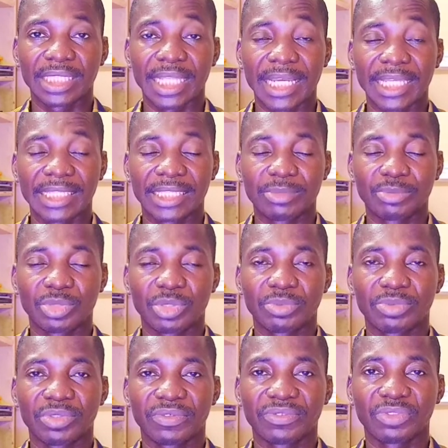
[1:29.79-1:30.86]
9
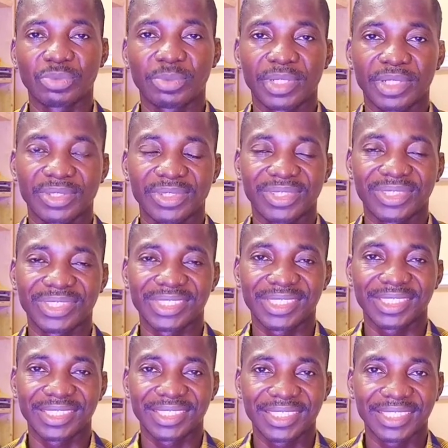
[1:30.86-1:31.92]
symptoms of
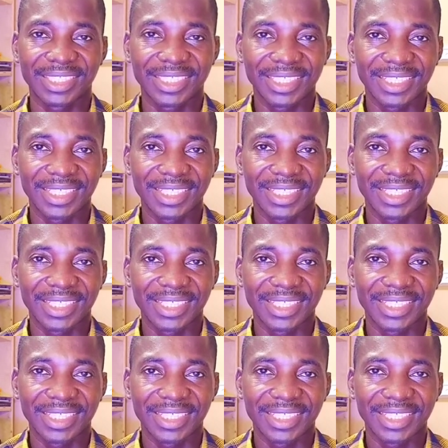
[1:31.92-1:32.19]
tuberculosis.